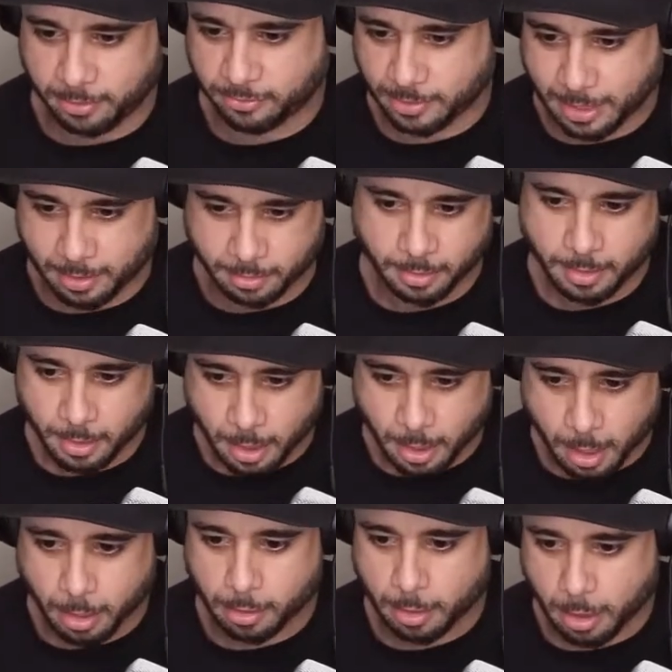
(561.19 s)
It's not
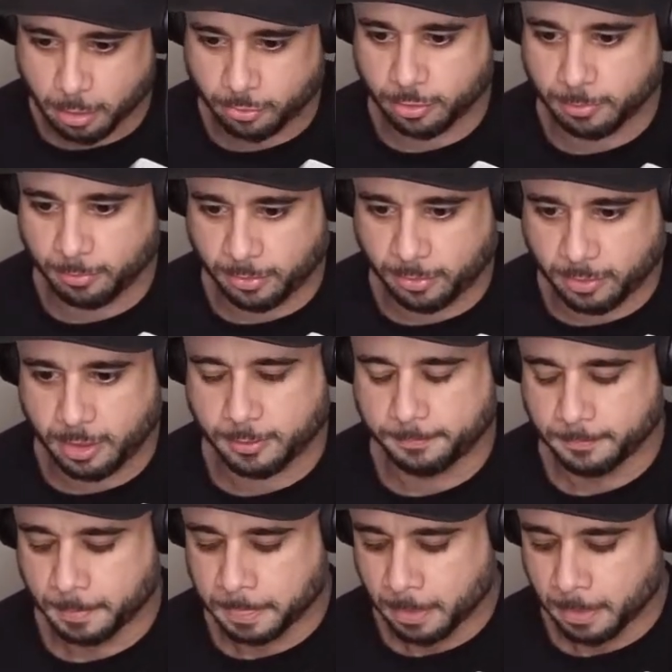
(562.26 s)
a long-term thing.